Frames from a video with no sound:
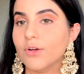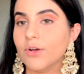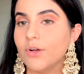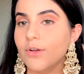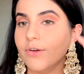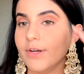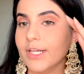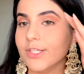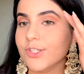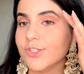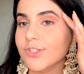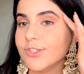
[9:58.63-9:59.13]

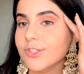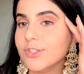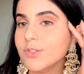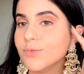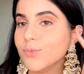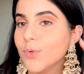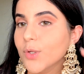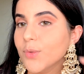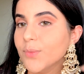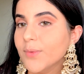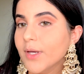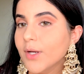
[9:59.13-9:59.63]
Alright, so this
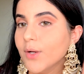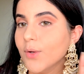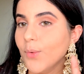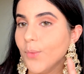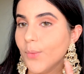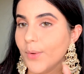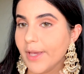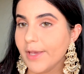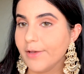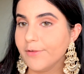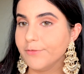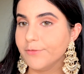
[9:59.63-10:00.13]
is what we are
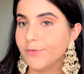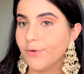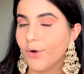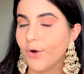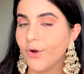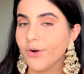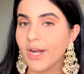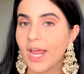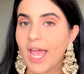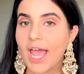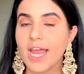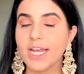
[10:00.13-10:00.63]
going
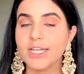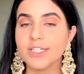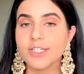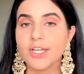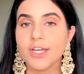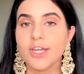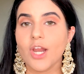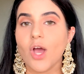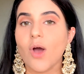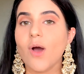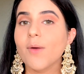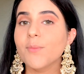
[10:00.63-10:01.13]
for,
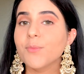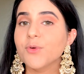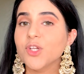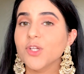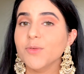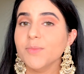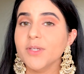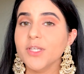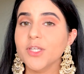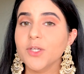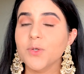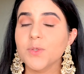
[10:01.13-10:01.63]
and now I'm going
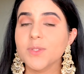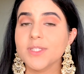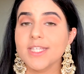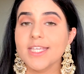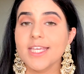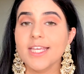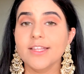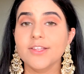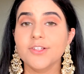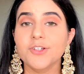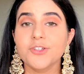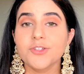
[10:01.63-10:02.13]
to be
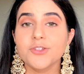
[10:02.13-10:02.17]
using the